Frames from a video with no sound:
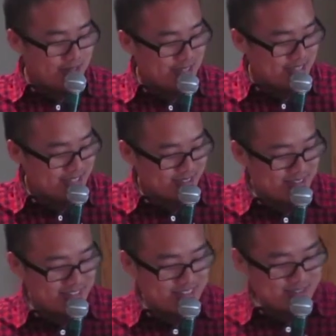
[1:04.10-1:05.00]
right, so
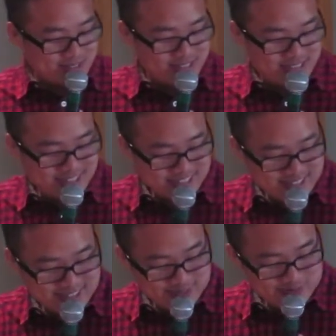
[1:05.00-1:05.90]
like I was saying,
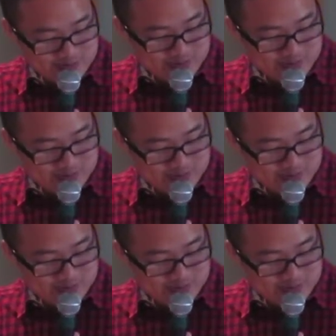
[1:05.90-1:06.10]
um,